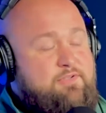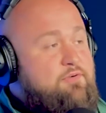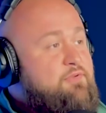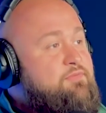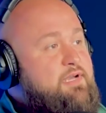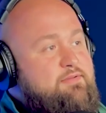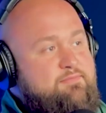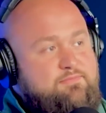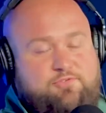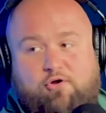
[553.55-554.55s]
we've got
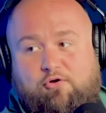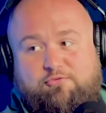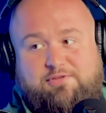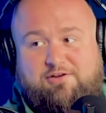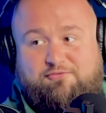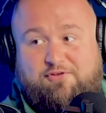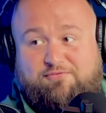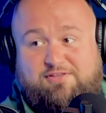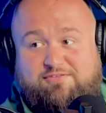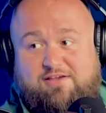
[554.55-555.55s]
Carl's been there
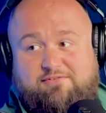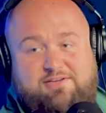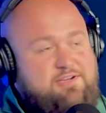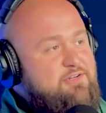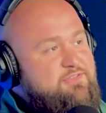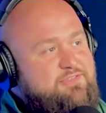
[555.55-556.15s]
57 years,